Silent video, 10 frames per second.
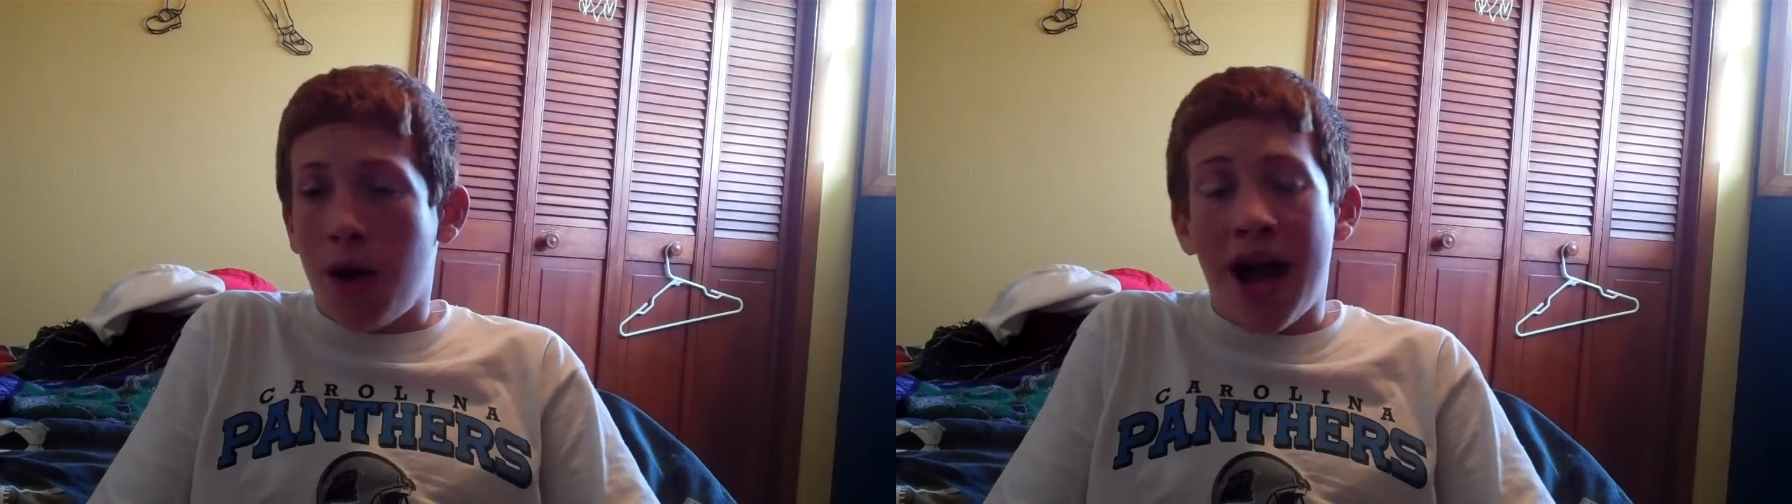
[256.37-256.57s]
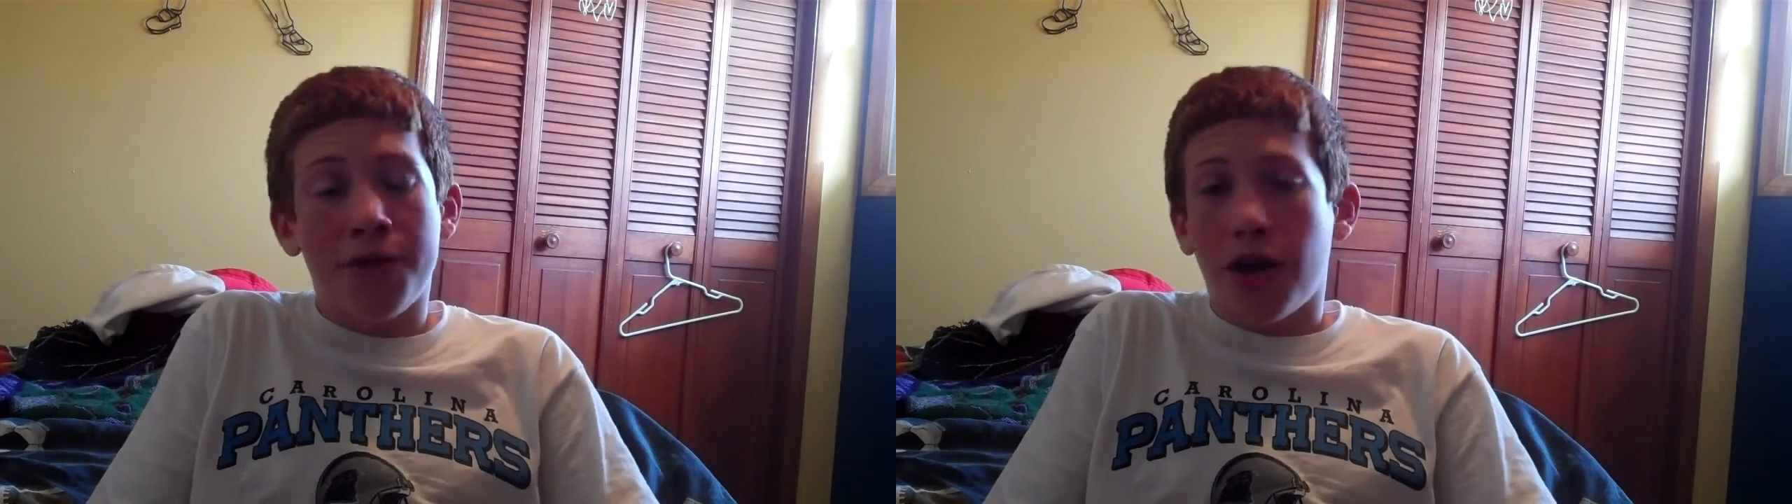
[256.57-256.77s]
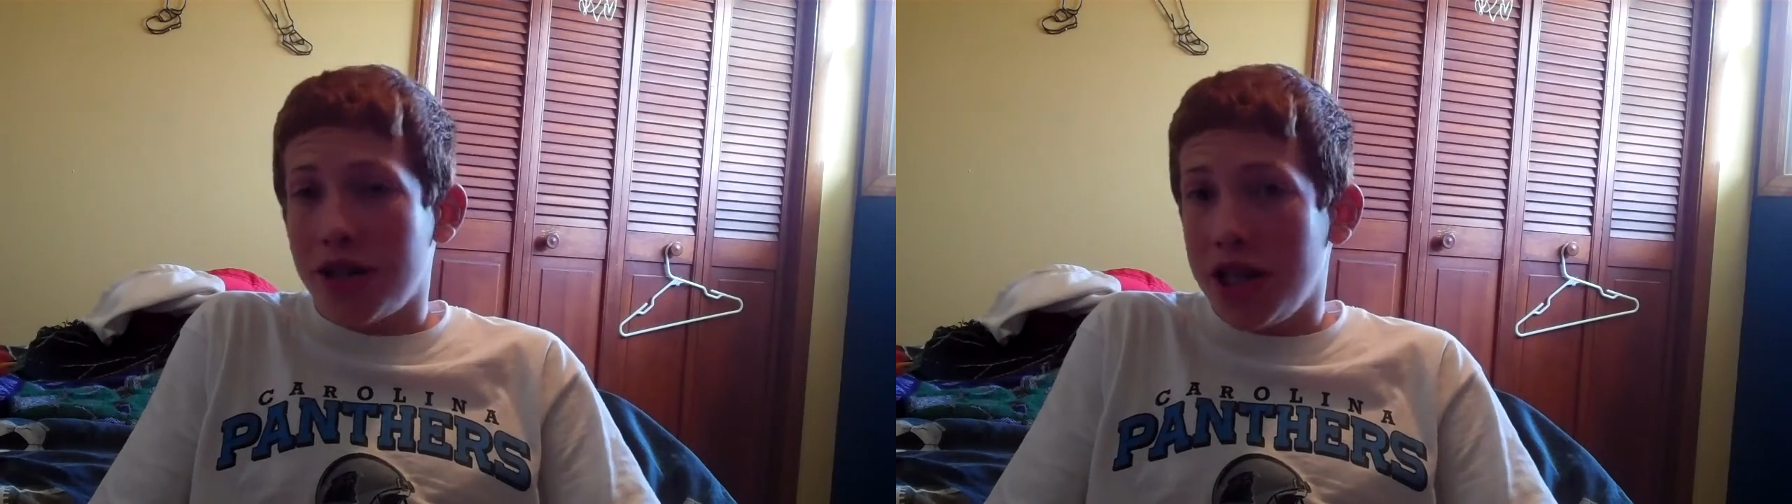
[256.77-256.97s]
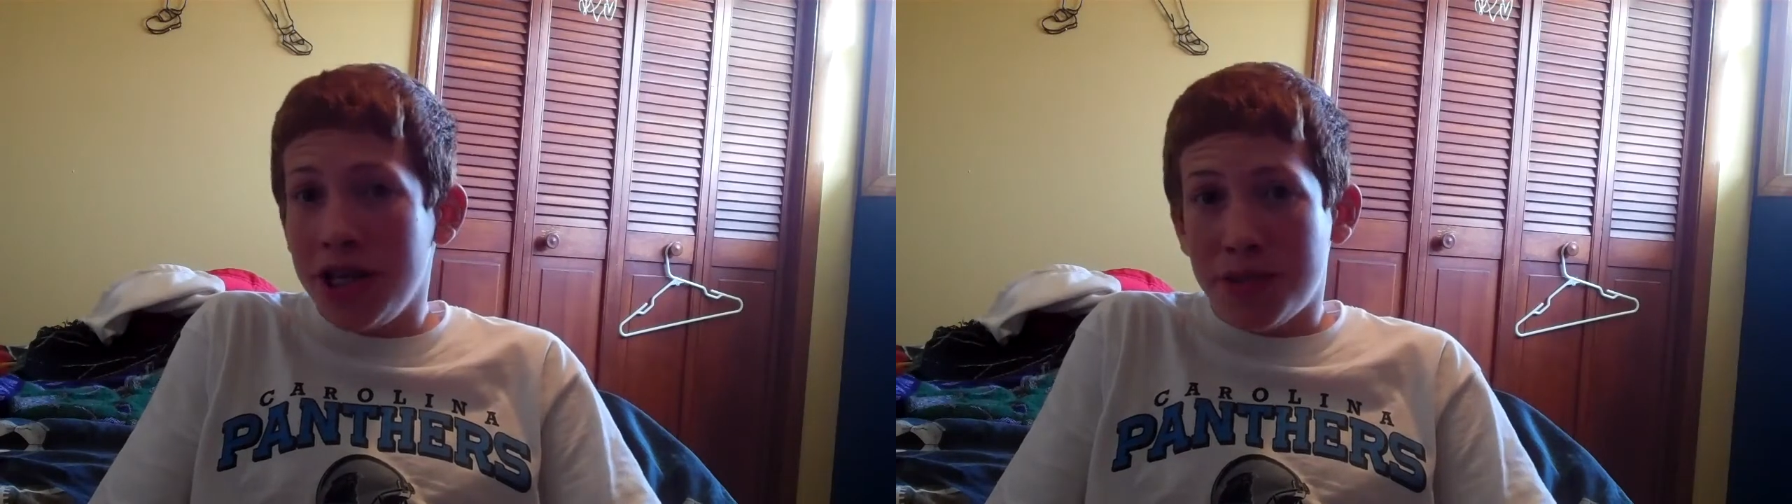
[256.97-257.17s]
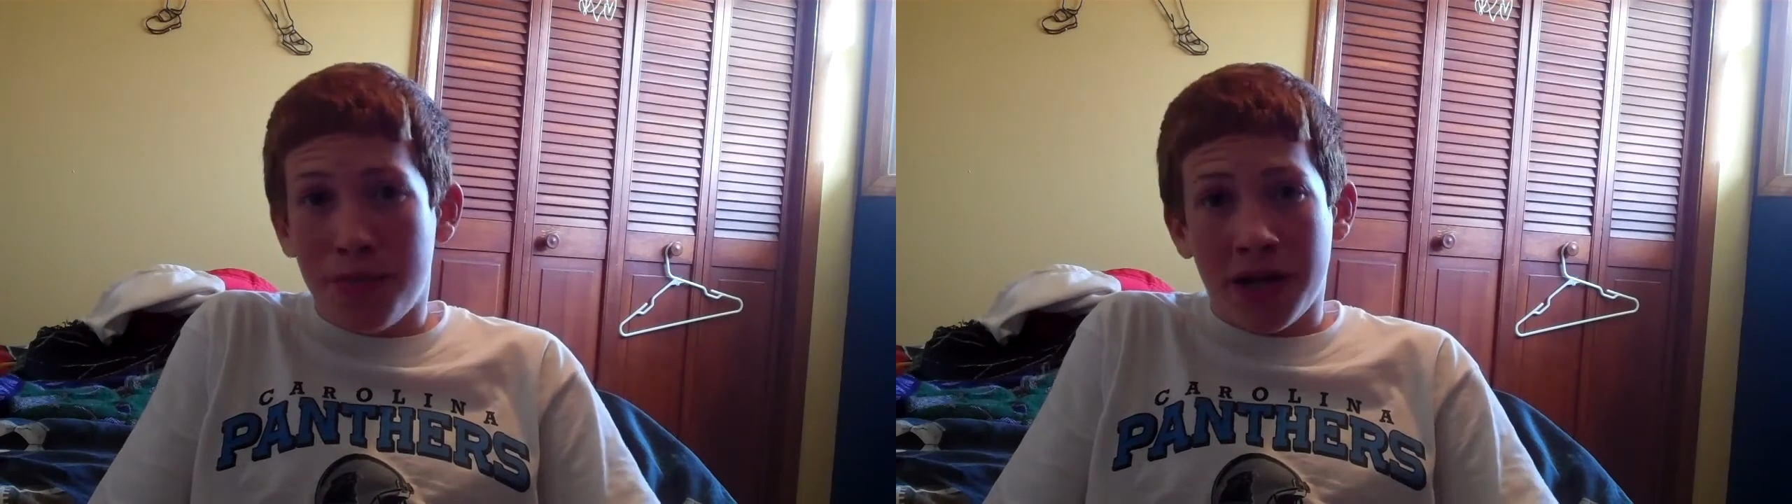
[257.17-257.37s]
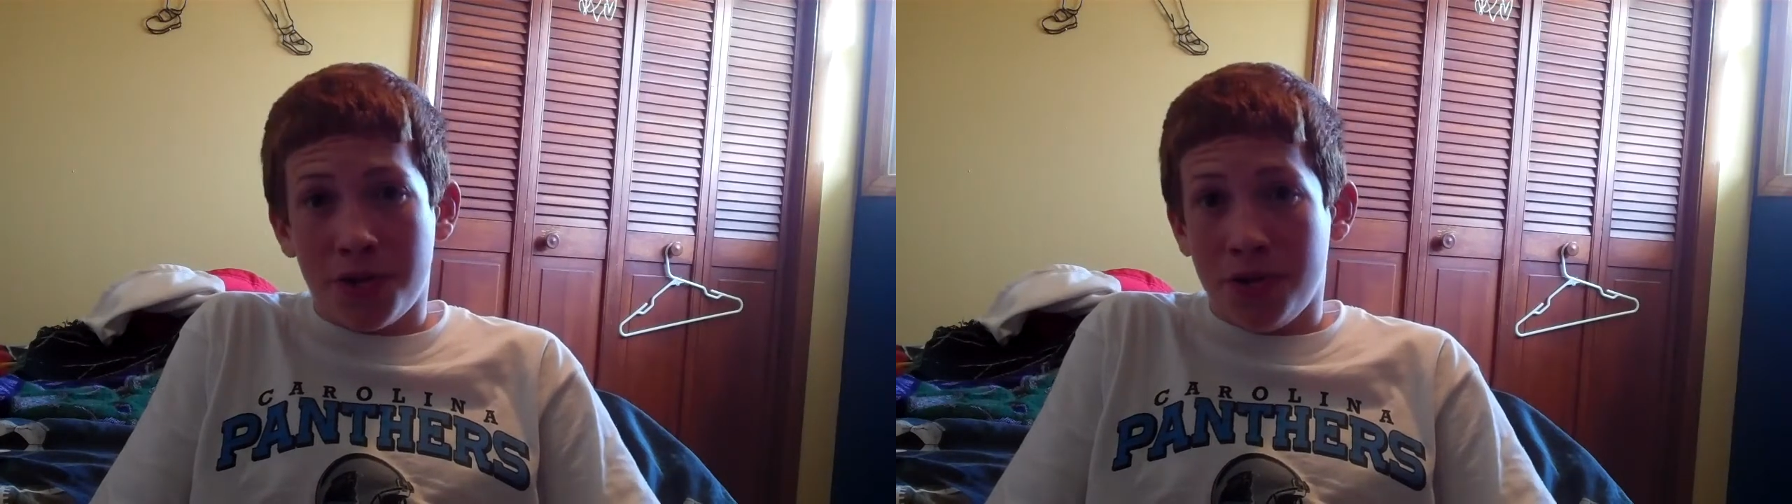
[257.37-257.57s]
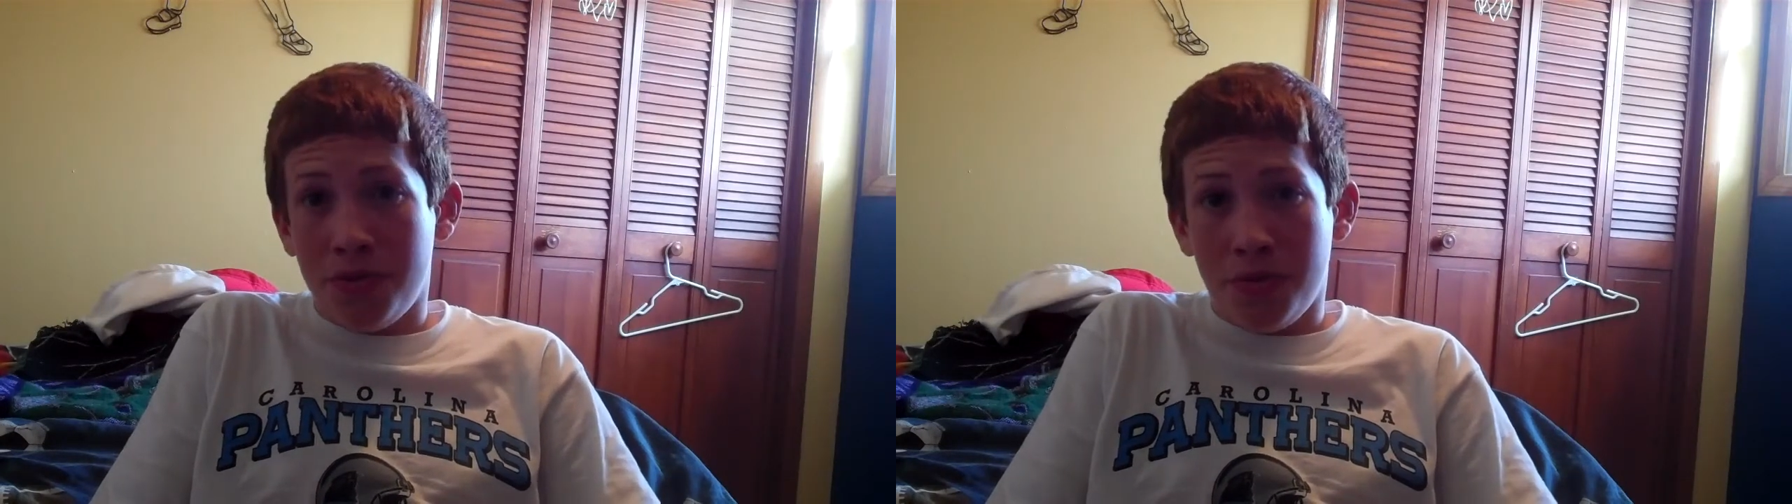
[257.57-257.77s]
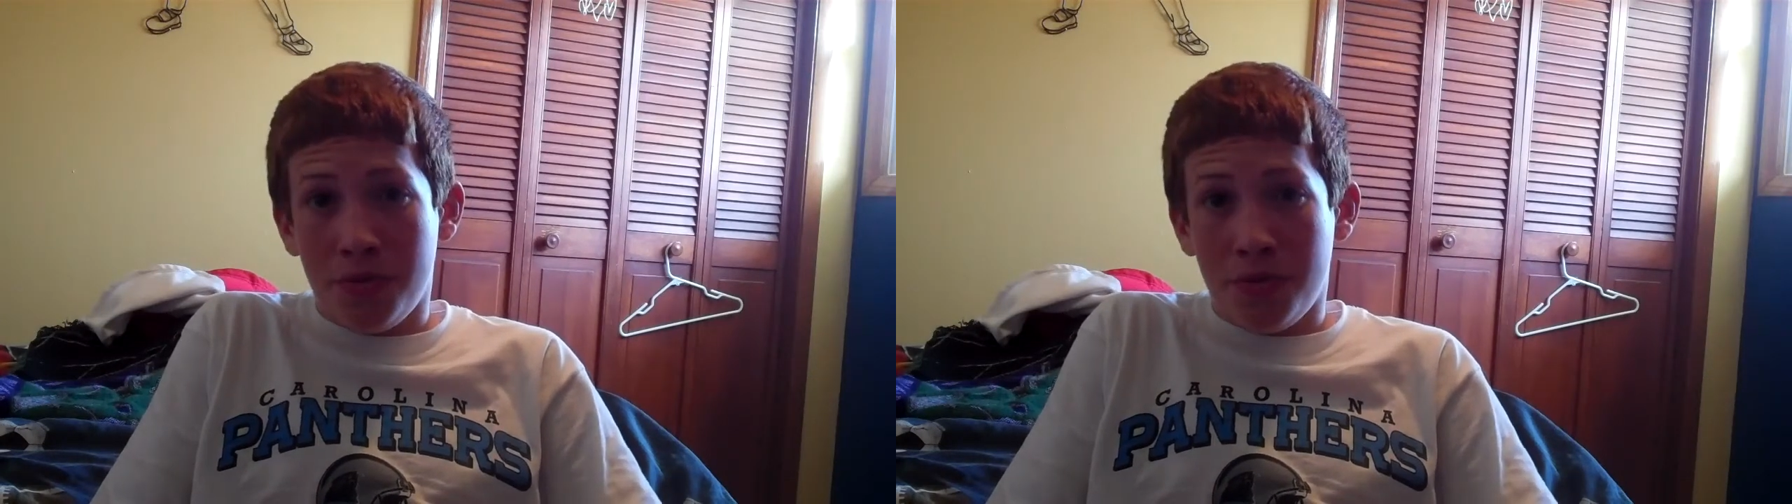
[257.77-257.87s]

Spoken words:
I thought the Heat's bench